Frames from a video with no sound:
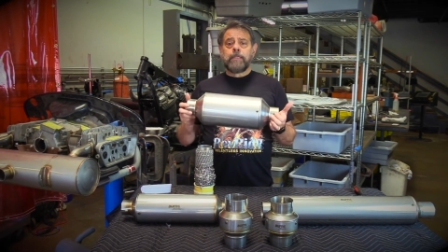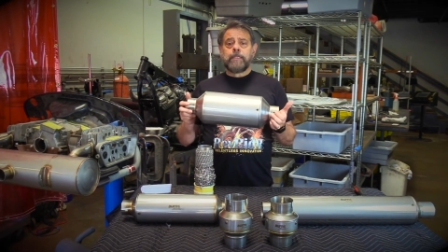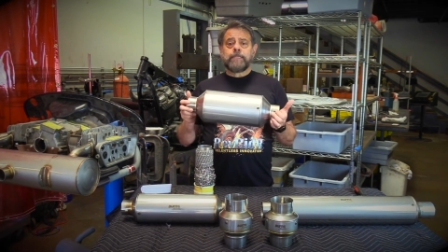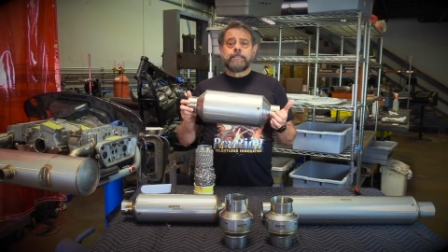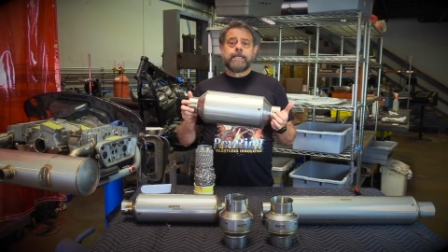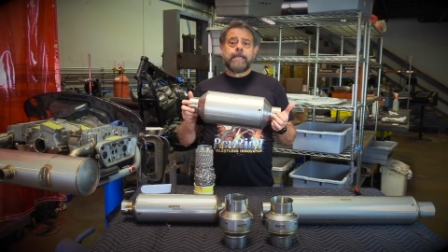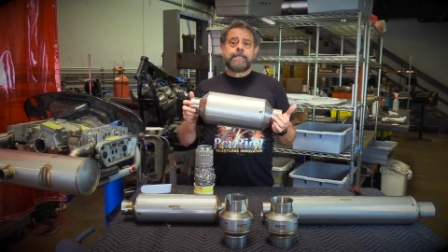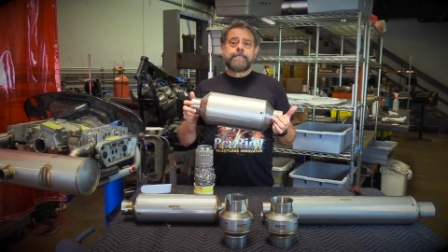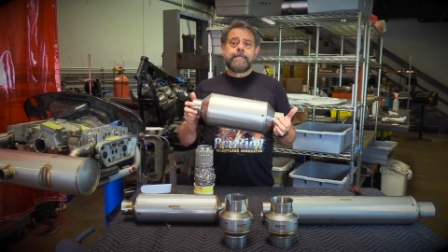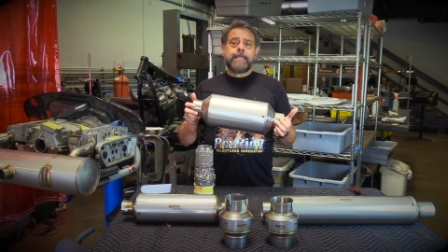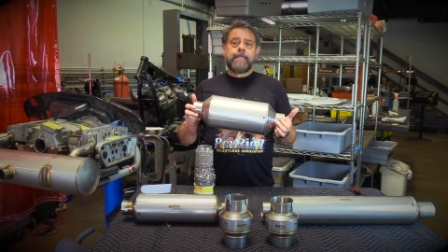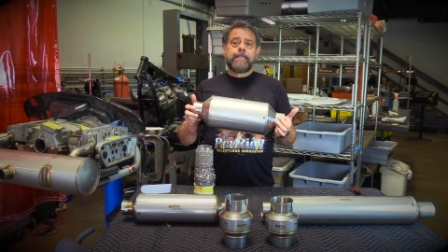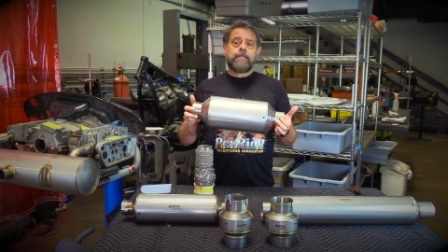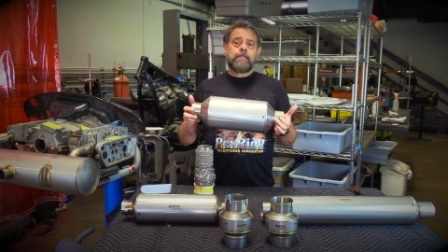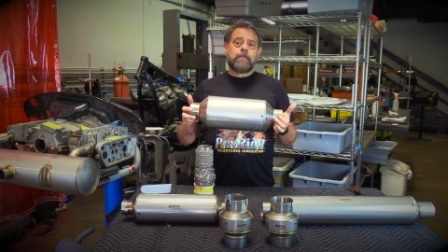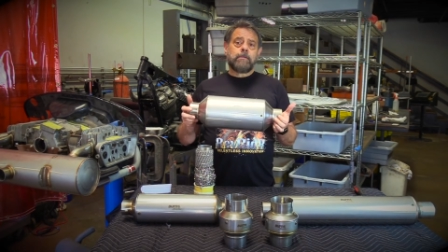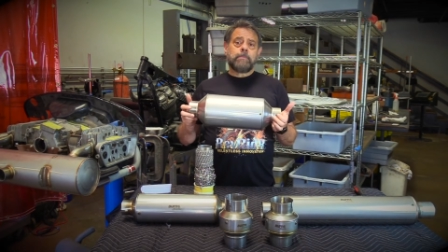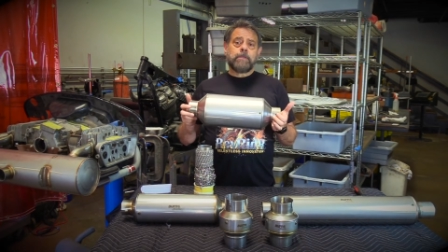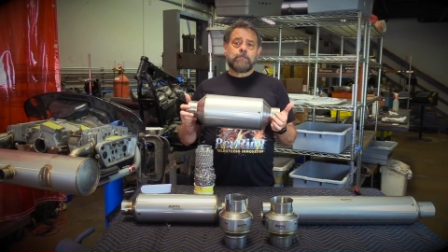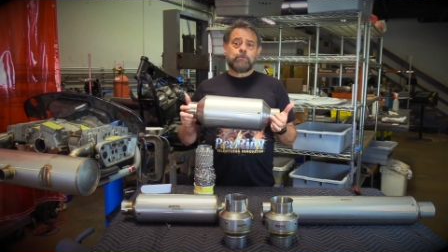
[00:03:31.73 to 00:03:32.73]
in
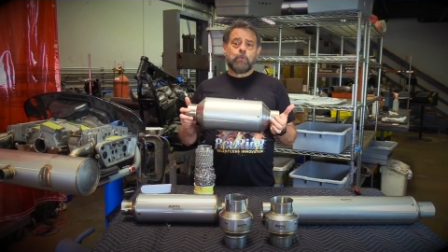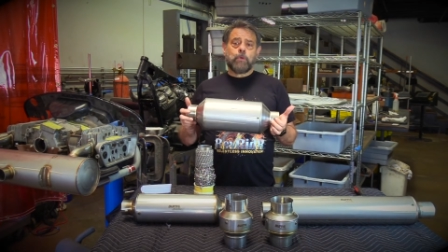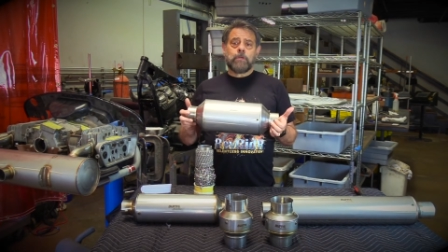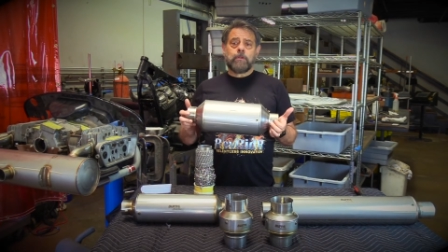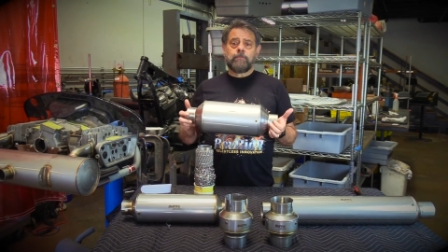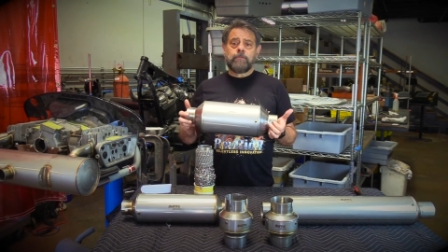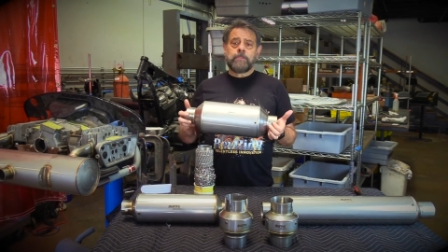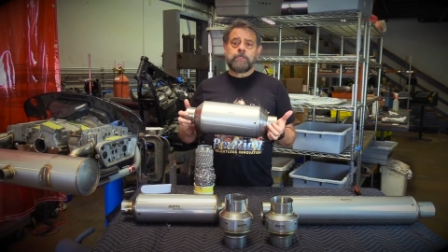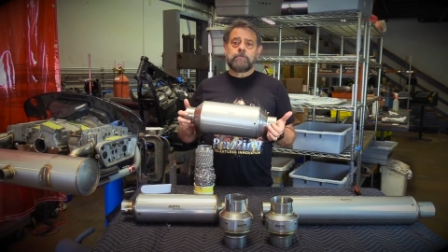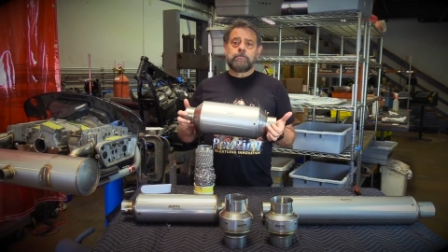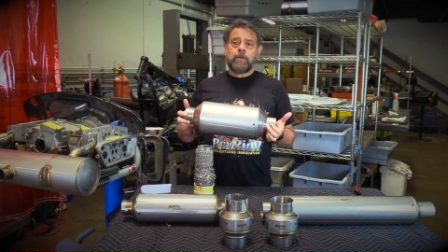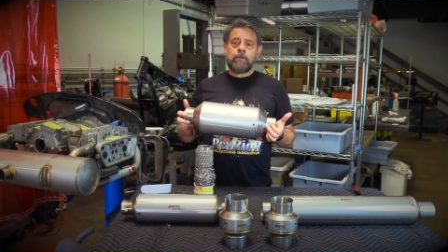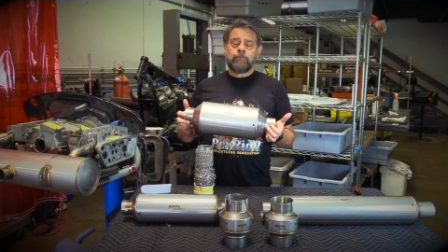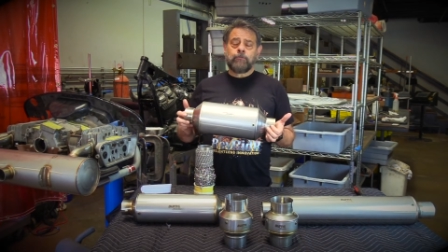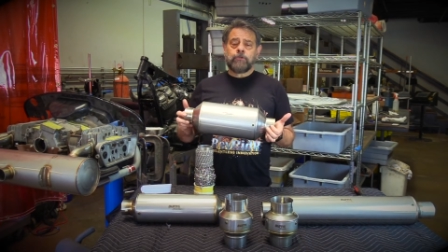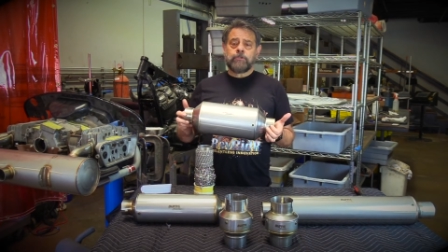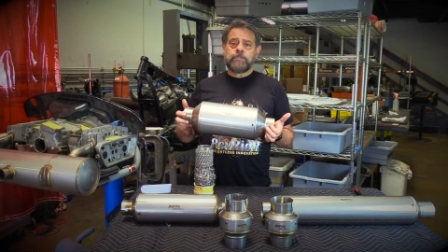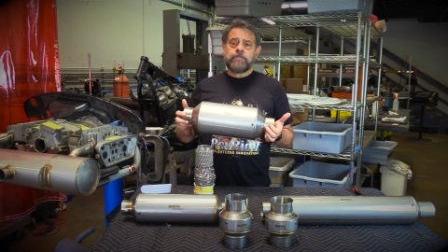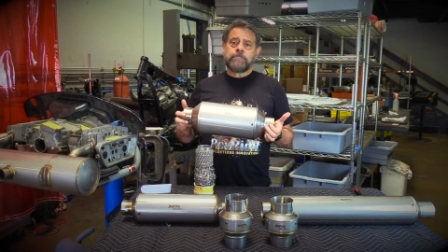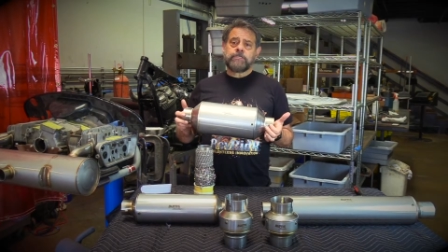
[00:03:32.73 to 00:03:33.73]
titanium as one of these
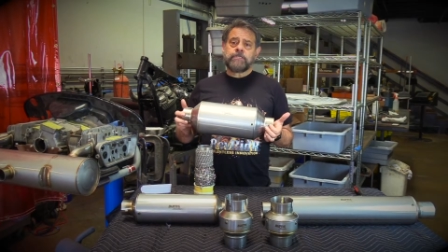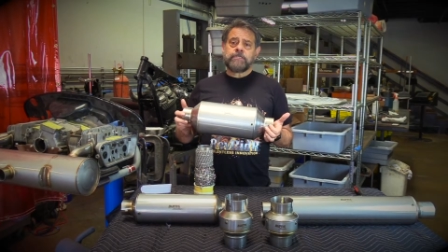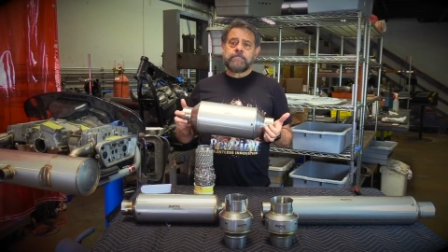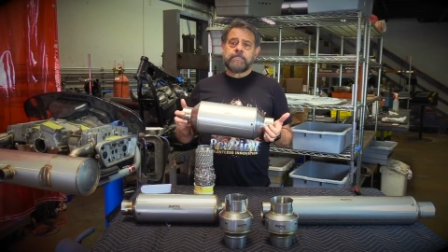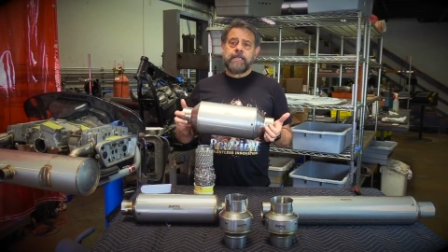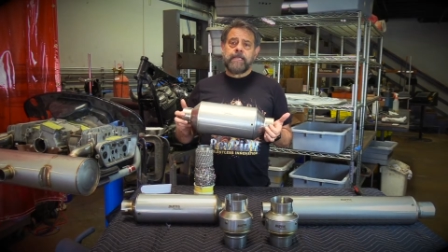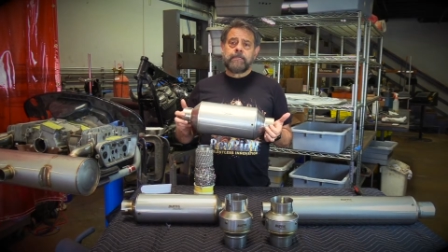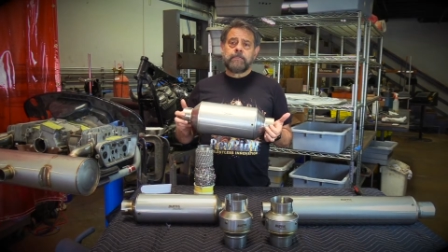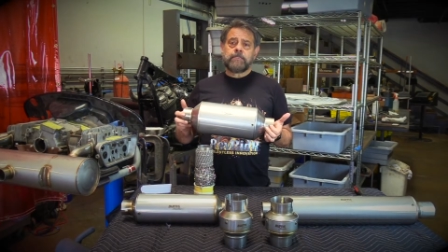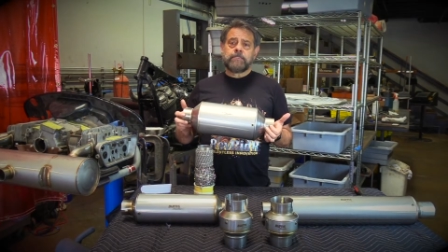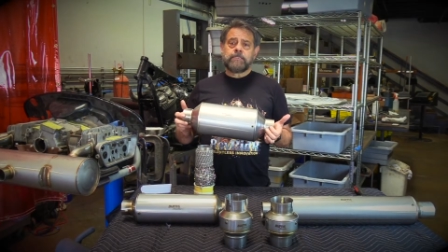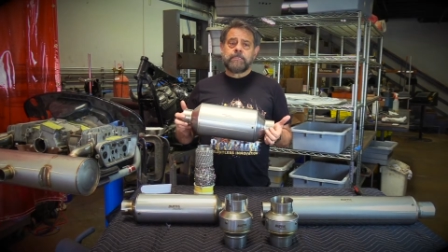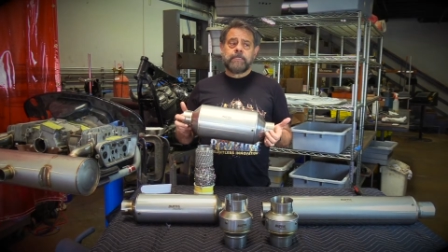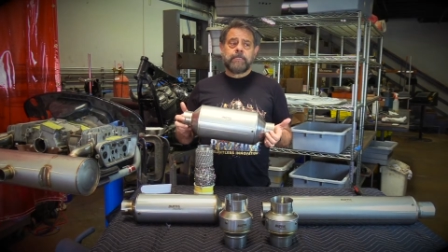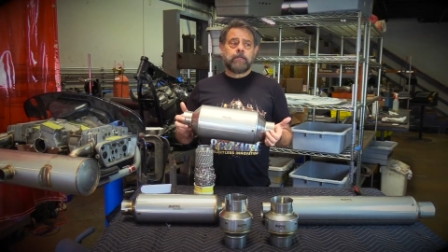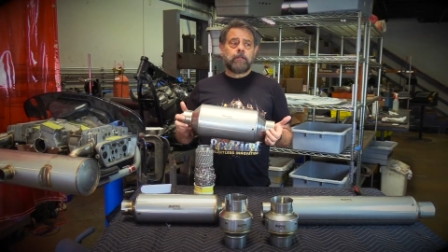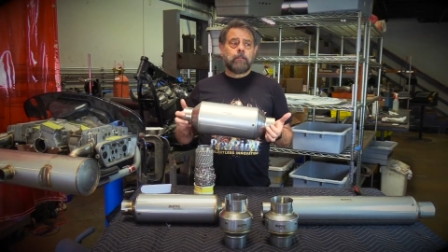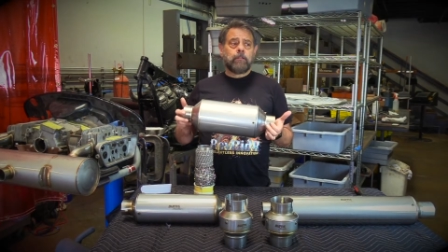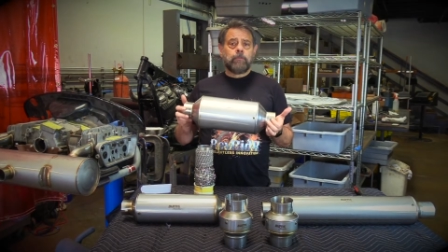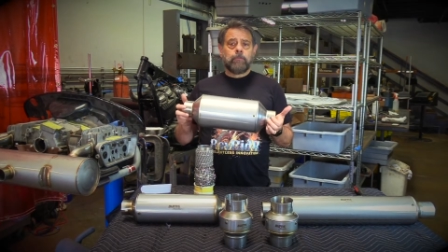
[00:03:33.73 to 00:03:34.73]
mufflers is in stainless
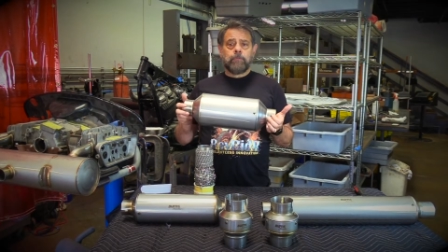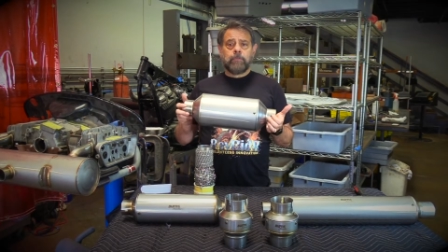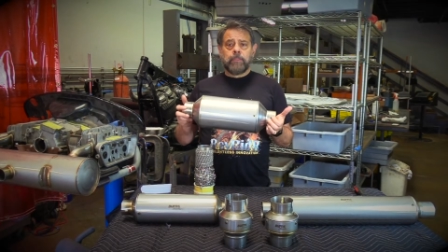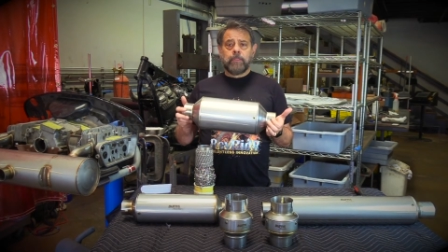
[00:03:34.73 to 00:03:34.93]
steel,